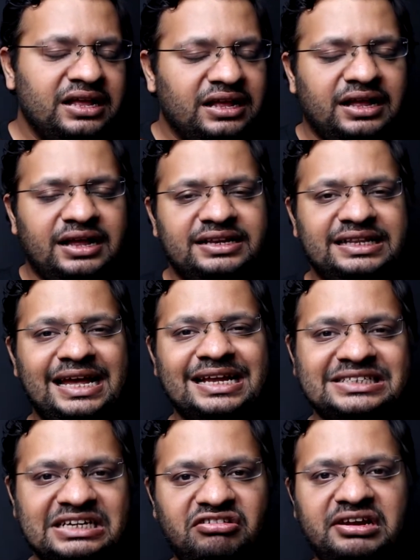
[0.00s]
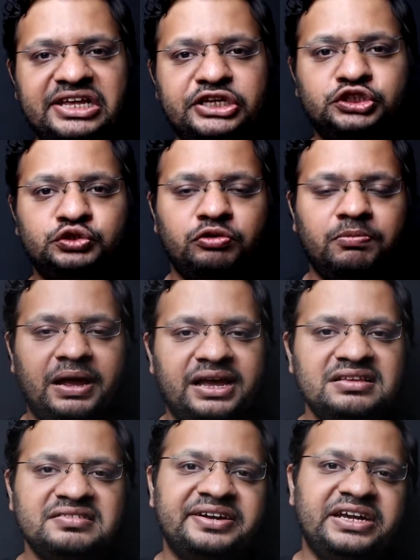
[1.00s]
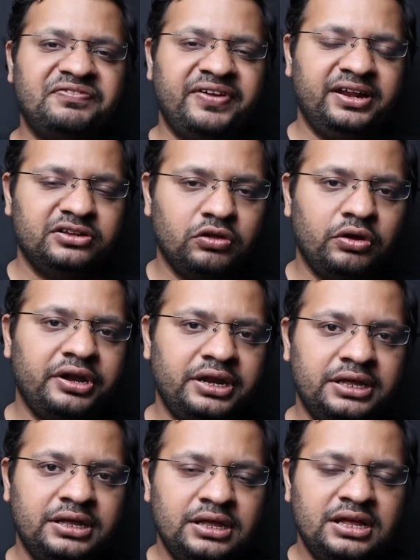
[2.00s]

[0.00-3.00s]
uh, they are generally issued by a certifying authority.